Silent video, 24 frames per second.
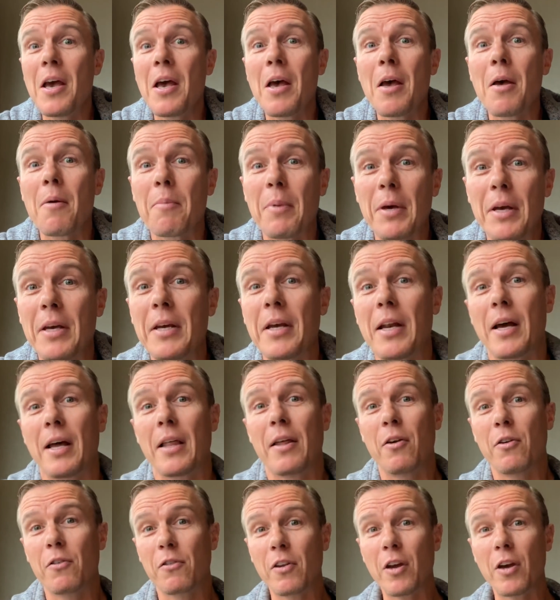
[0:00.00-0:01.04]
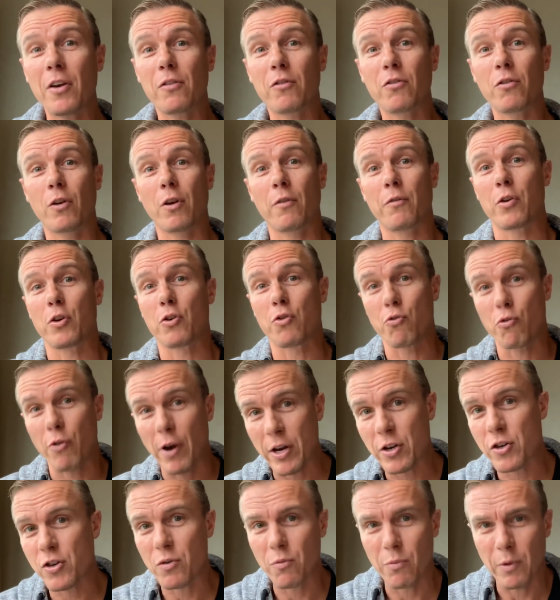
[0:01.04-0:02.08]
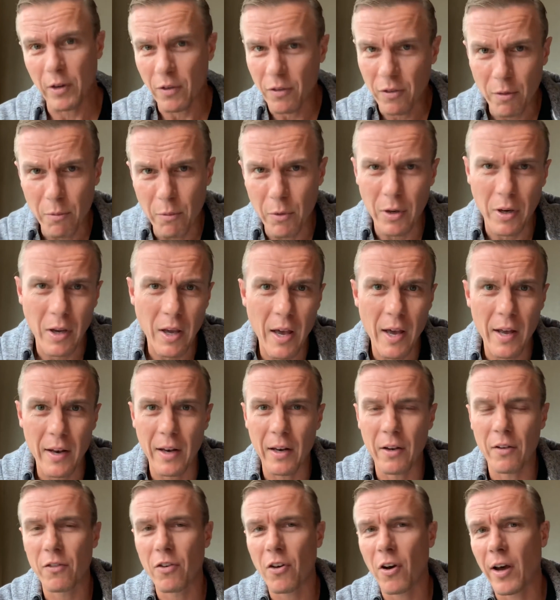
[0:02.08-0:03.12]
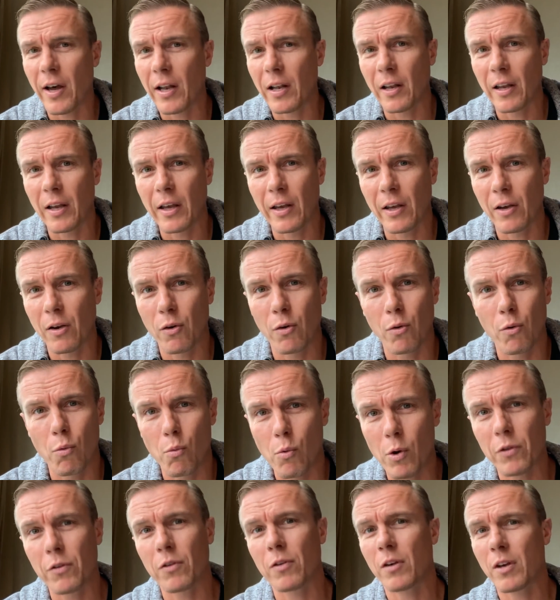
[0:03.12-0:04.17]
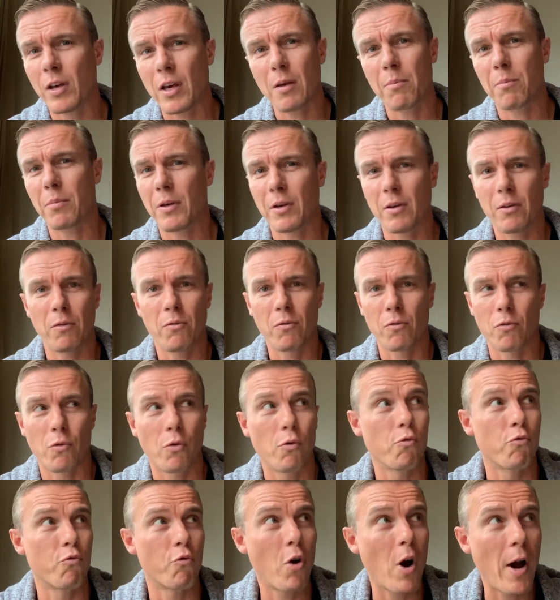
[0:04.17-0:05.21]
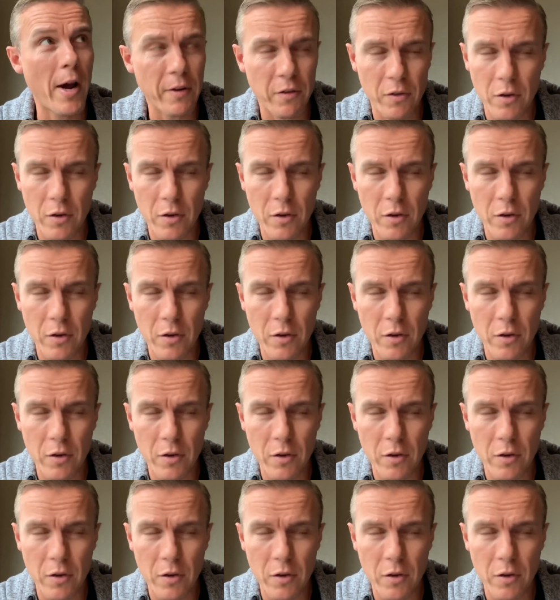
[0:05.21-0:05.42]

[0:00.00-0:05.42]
But you know, there was no sort of aggression when someone cut in tightly or wasn't keeping right,